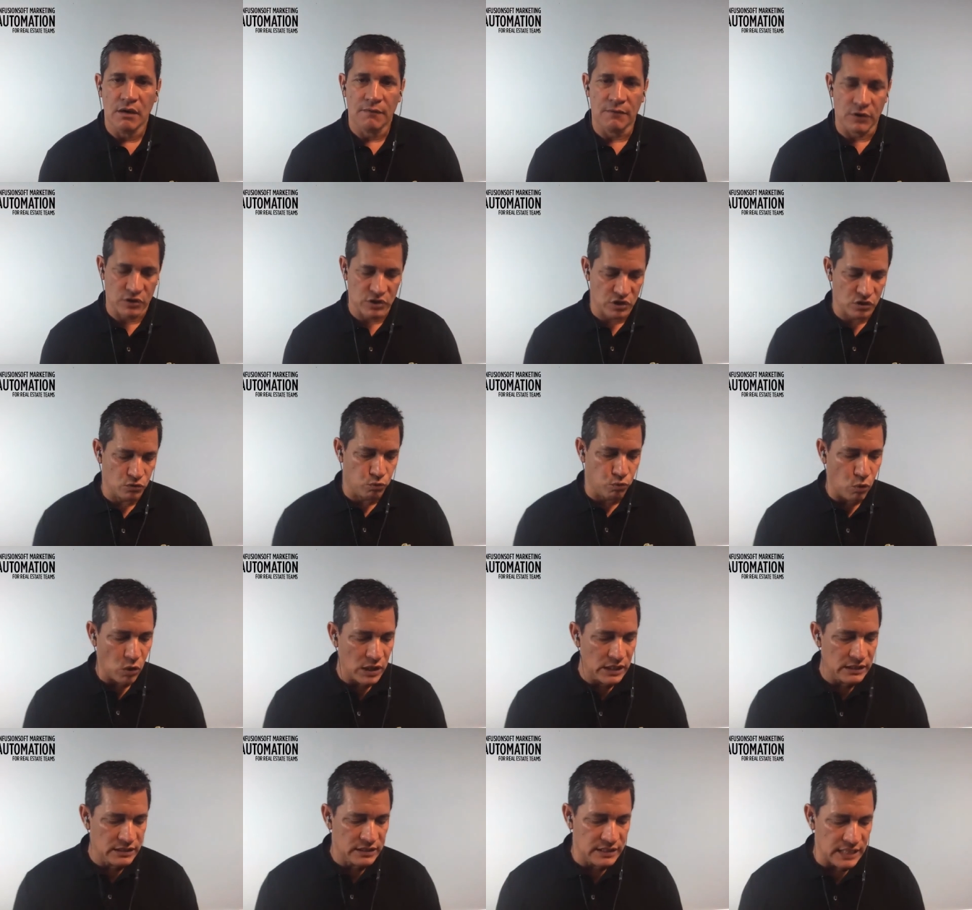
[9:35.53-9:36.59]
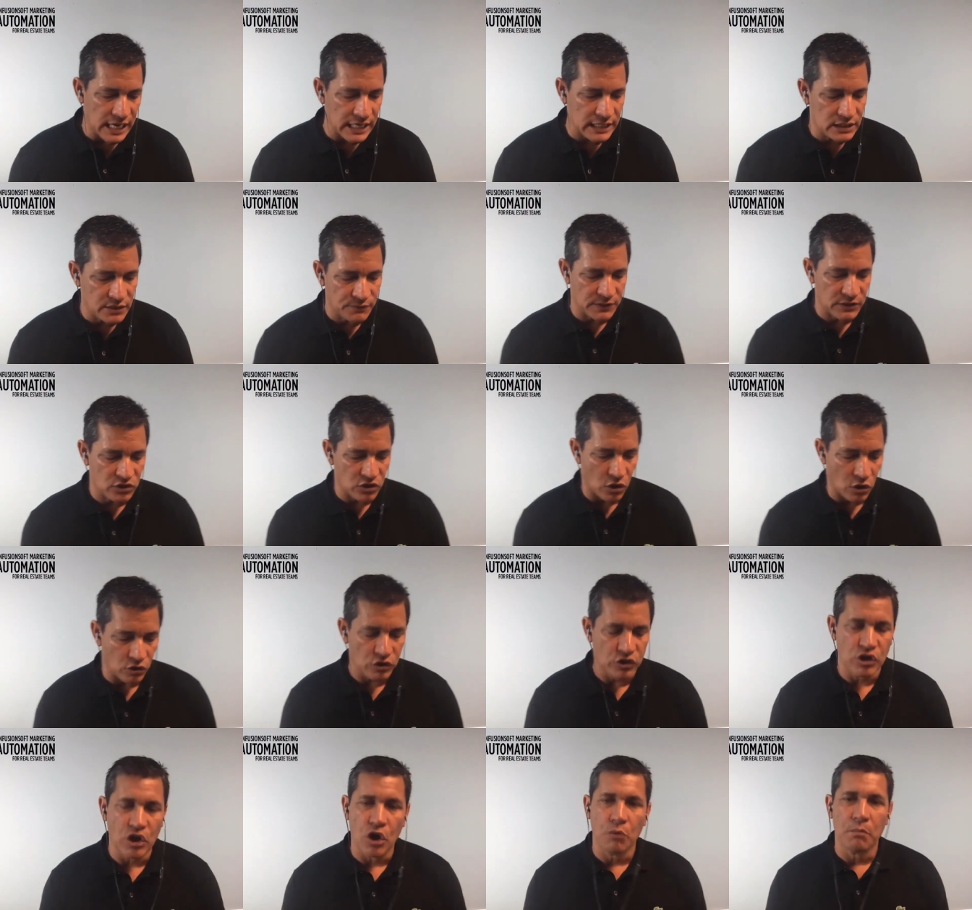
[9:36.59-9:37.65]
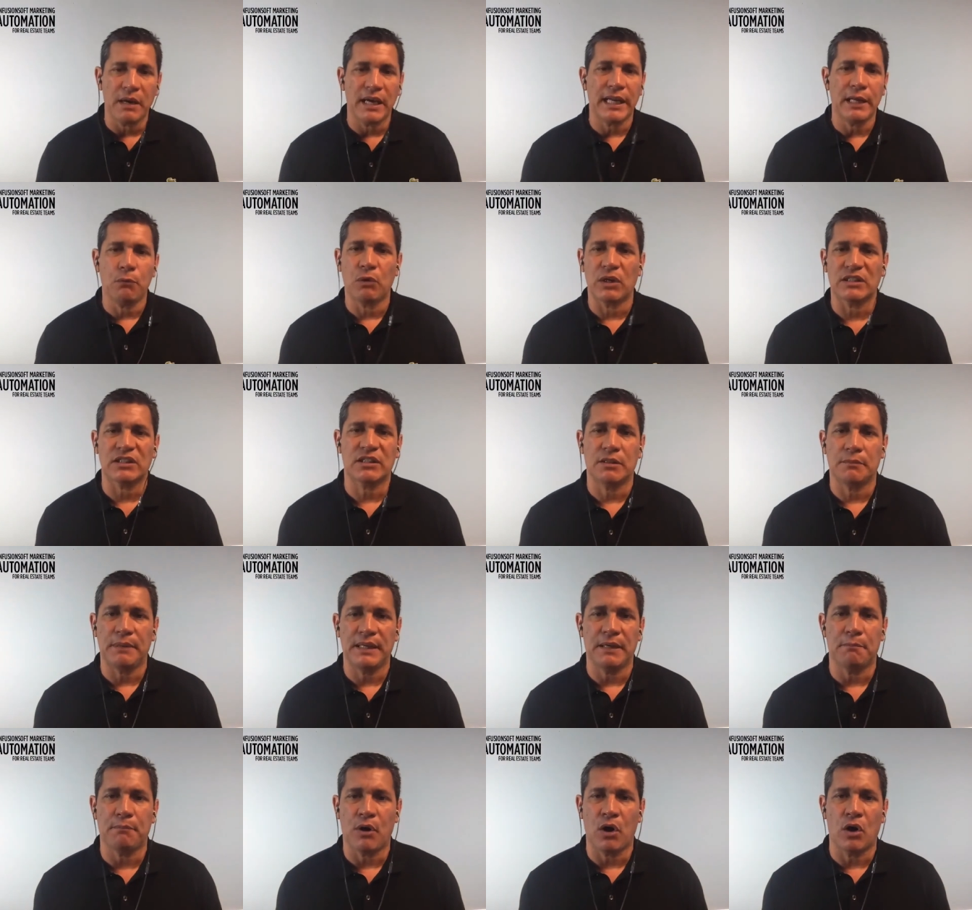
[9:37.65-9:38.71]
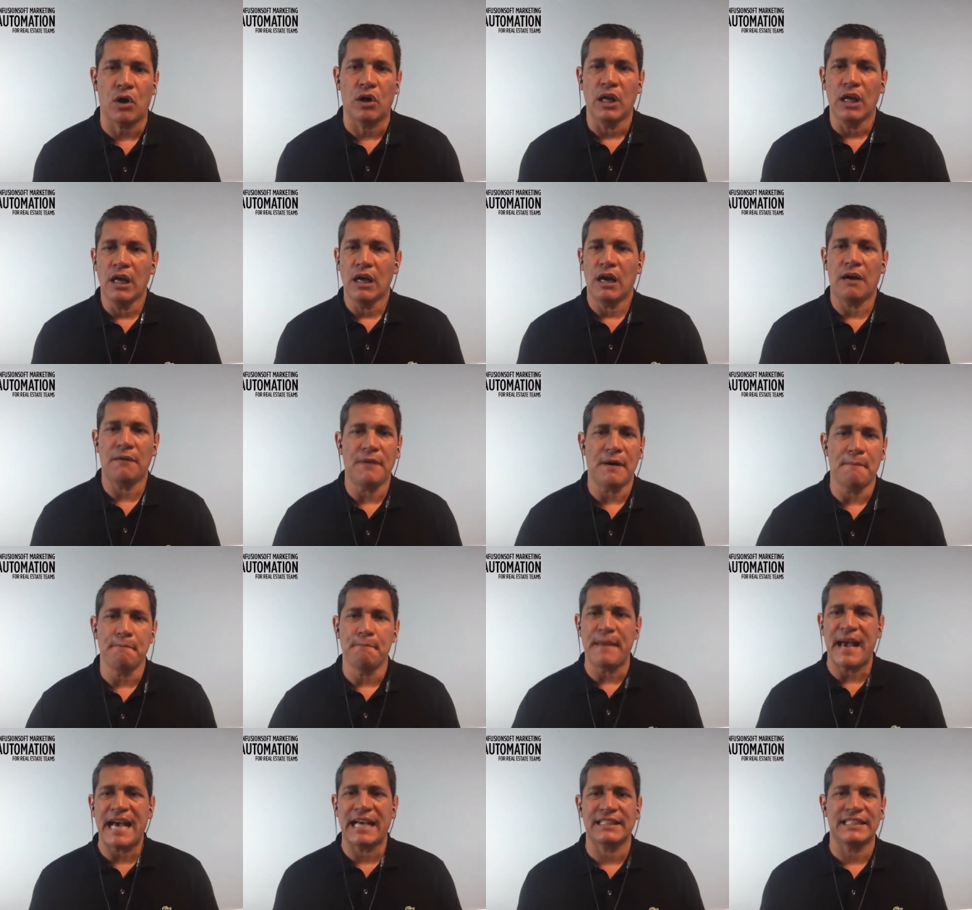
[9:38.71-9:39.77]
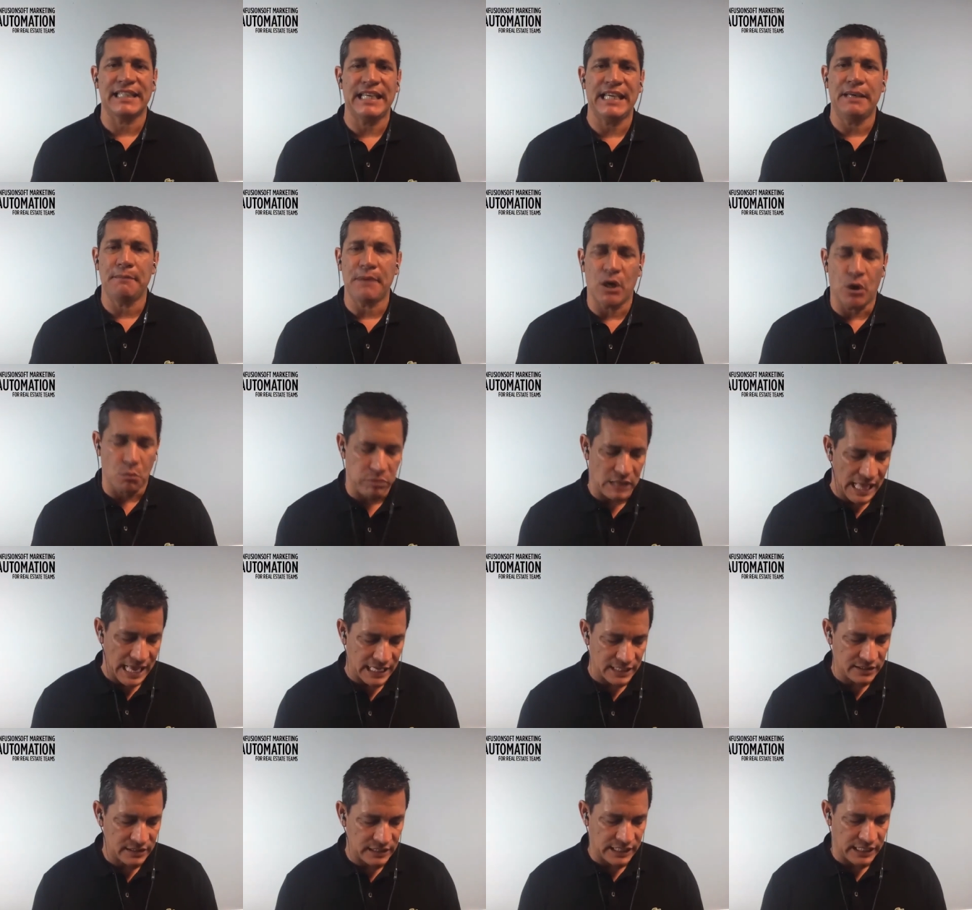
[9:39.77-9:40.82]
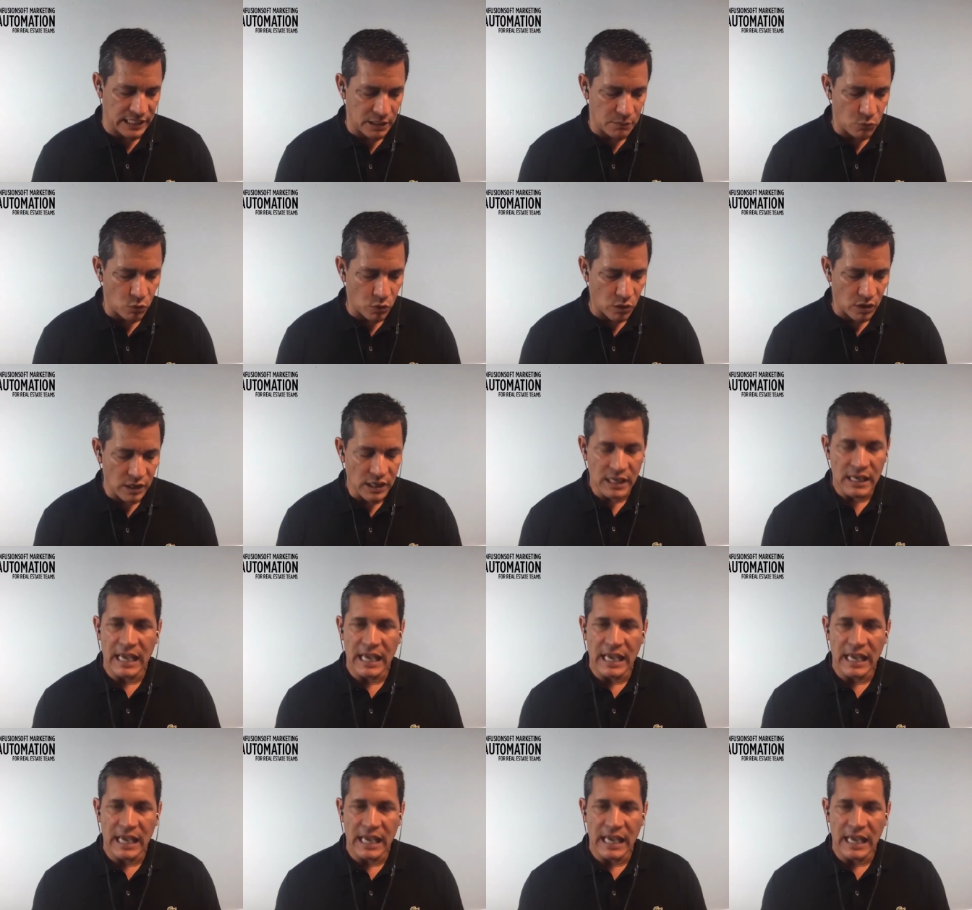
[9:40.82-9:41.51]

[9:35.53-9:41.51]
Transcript: versus one size fits all. Nobody wants to be a part of a mass email blast anymore.